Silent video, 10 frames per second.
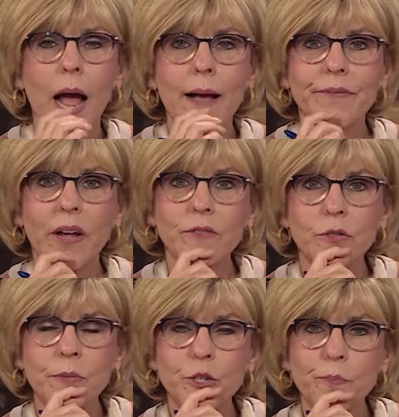I've got
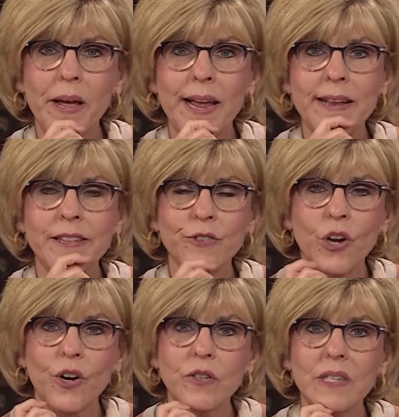so much pain, this
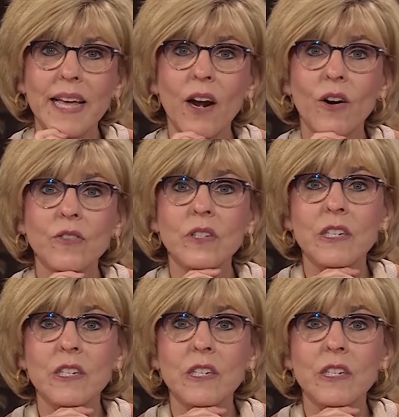hurts, that hurts,